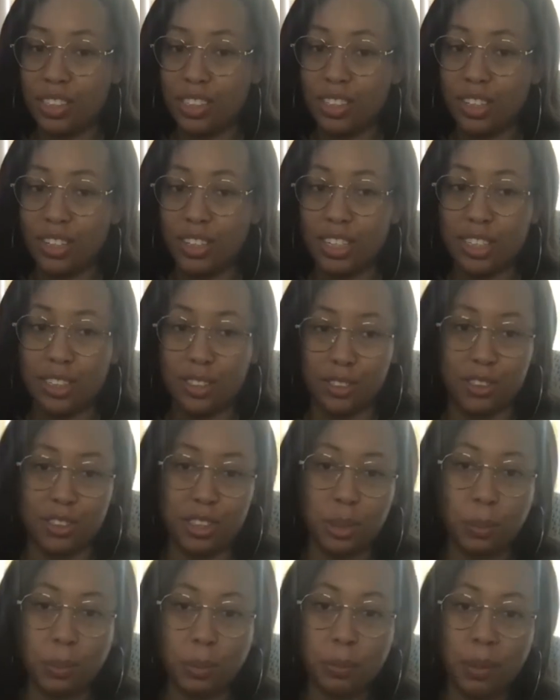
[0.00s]
their
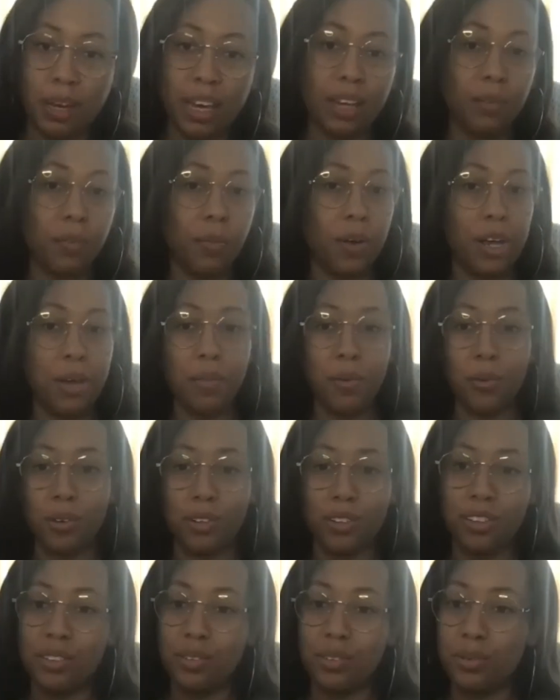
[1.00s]
internships paid way more
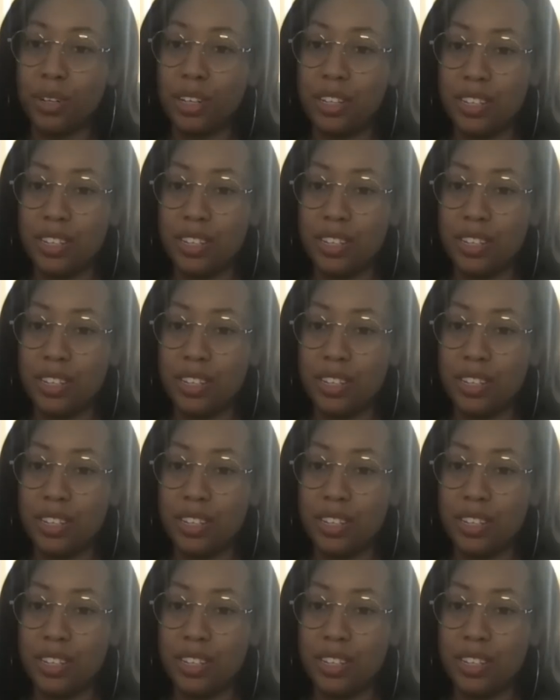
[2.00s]
than the ones